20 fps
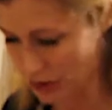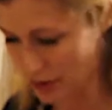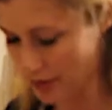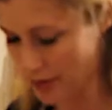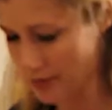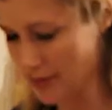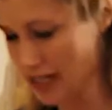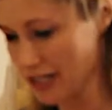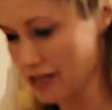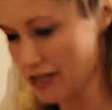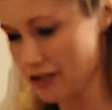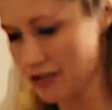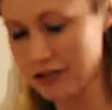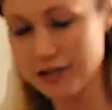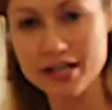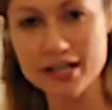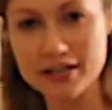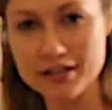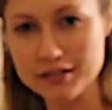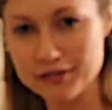but make sure
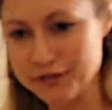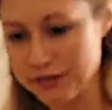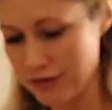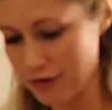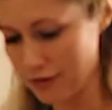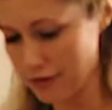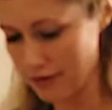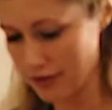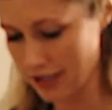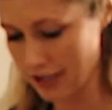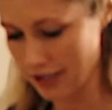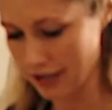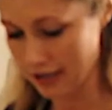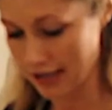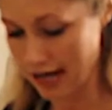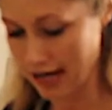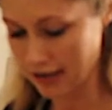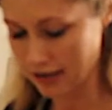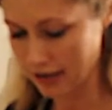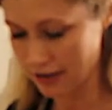that you do the exact